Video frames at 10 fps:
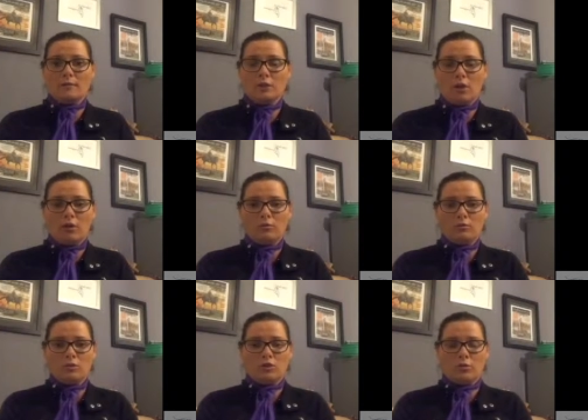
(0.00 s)
You know,
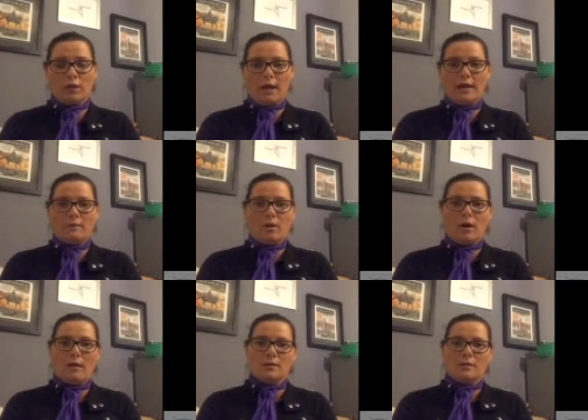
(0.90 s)
you want to aim
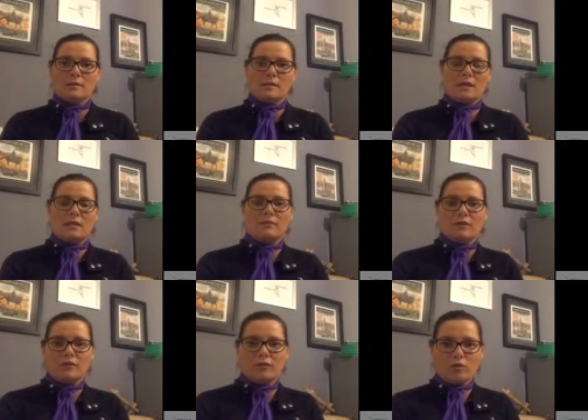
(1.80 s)
high, because then even
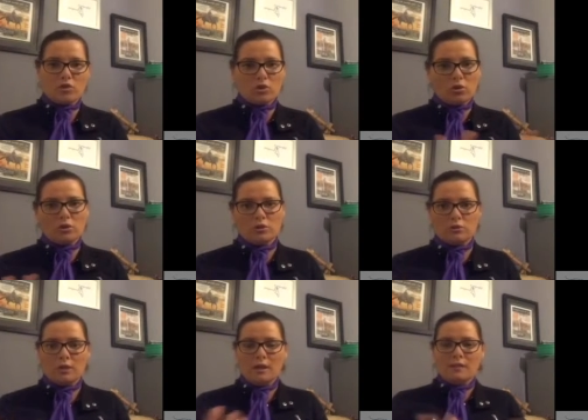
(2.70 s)
if you fall short,
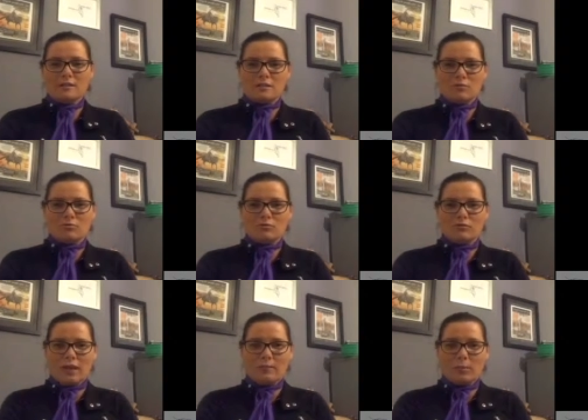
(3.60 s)
you still
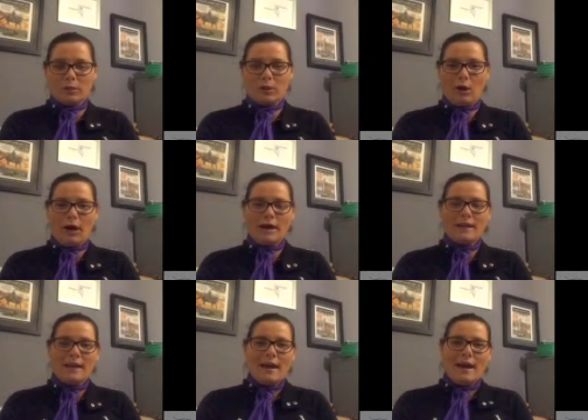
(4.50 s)
get pretty
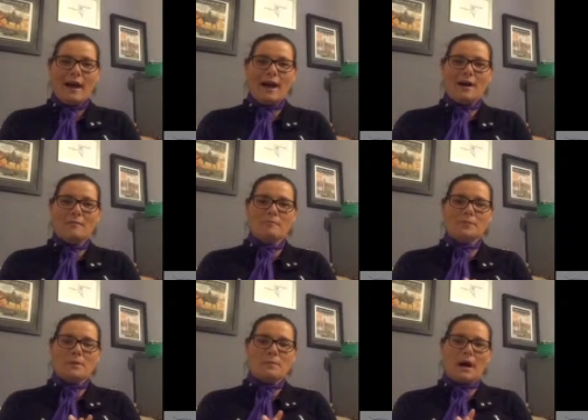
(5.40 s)
high.
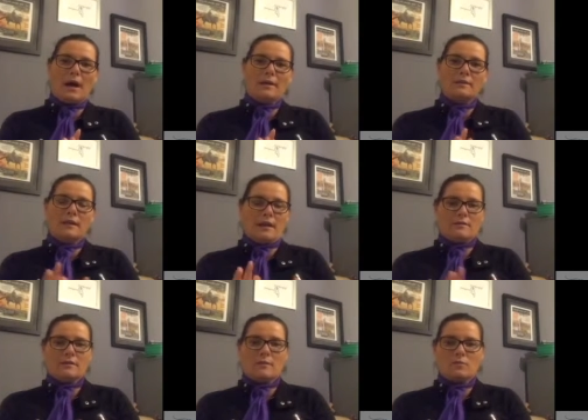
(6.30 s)
But yeah,
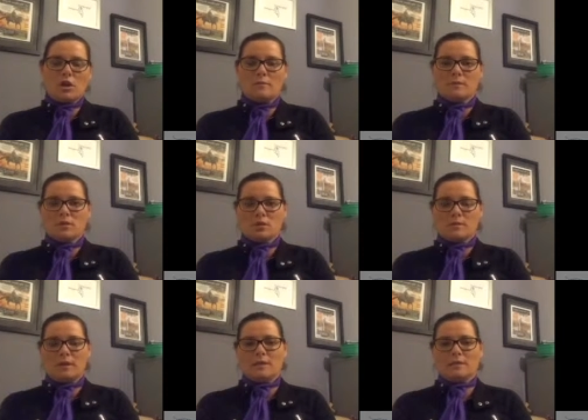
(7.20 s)
sometimes it
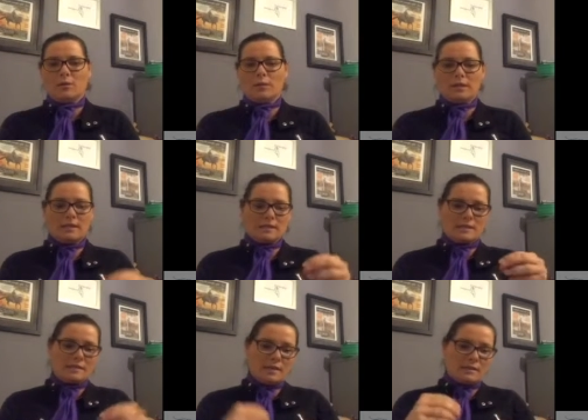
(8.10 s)
just means that we need to
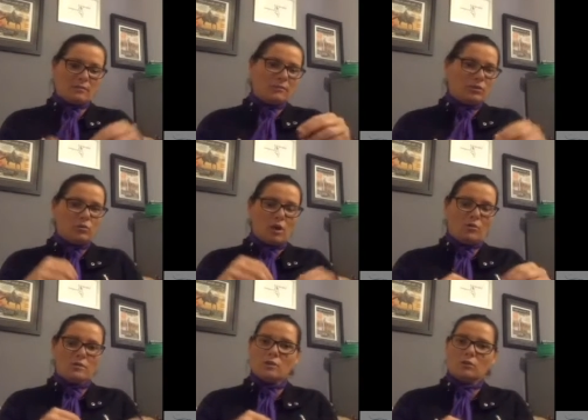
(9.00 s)
set some little
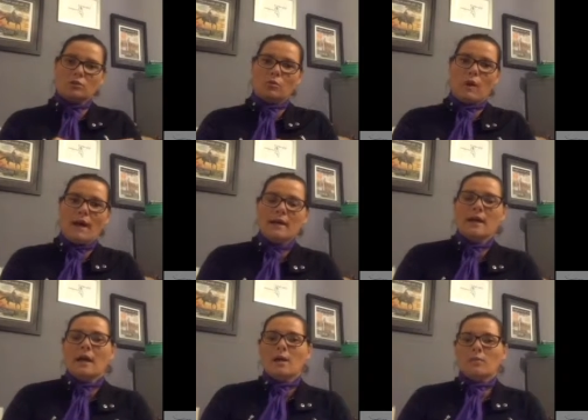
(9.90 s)
goals along the way,
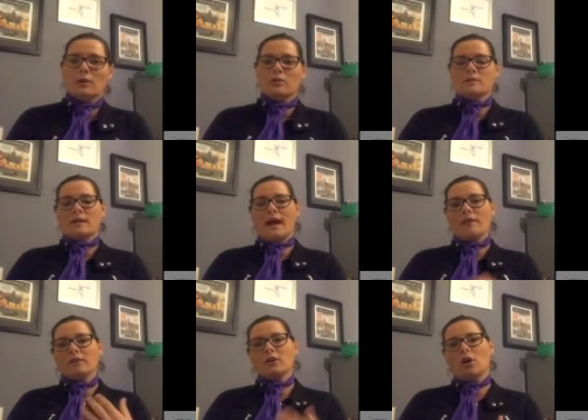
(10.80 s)
because
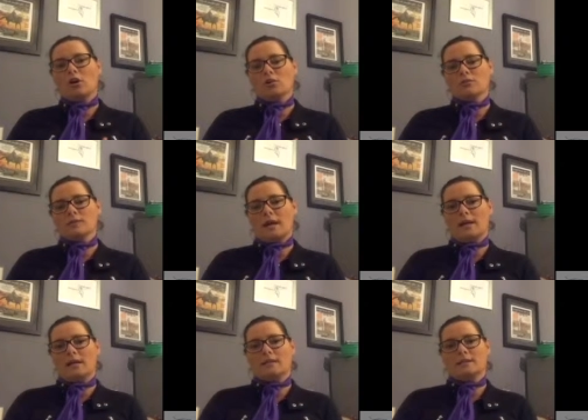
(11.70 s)
having goals
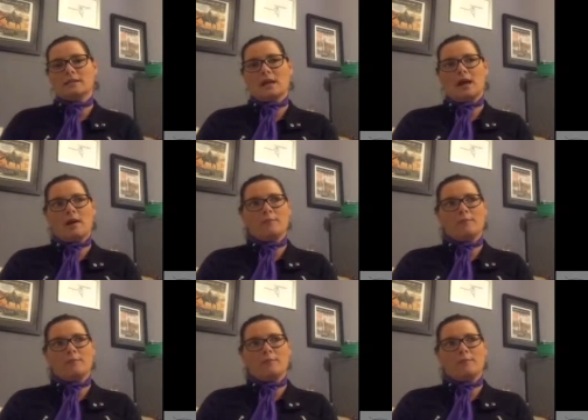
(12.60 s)
and